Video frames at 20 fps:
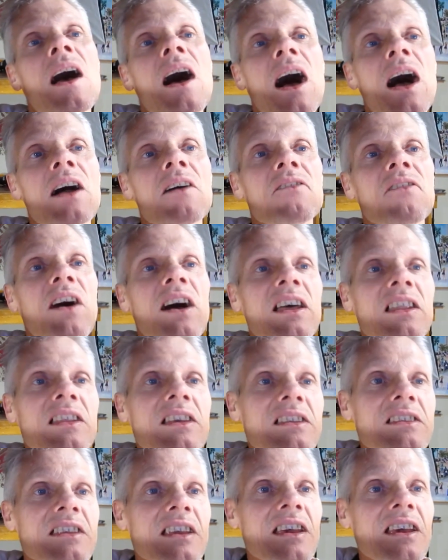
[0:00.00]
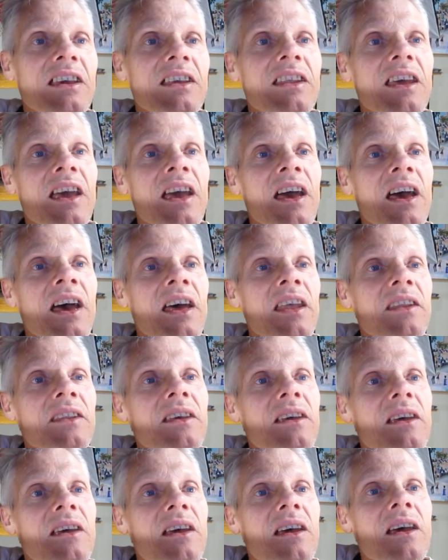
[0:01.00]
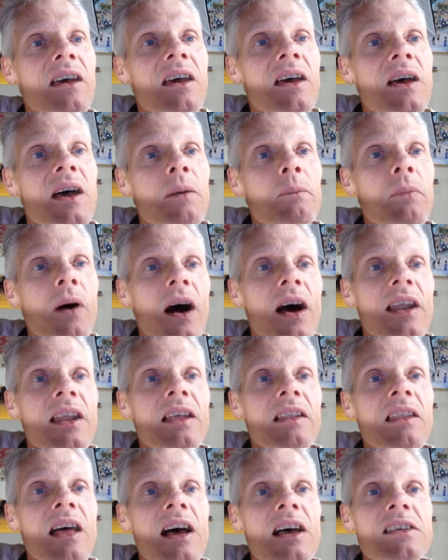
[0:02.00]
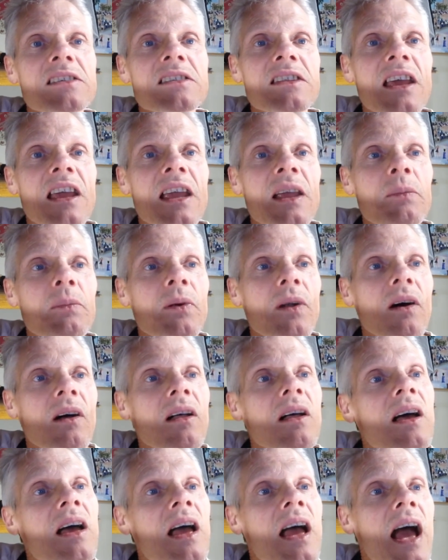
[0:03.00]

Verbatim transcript: I finally did and bought it last April.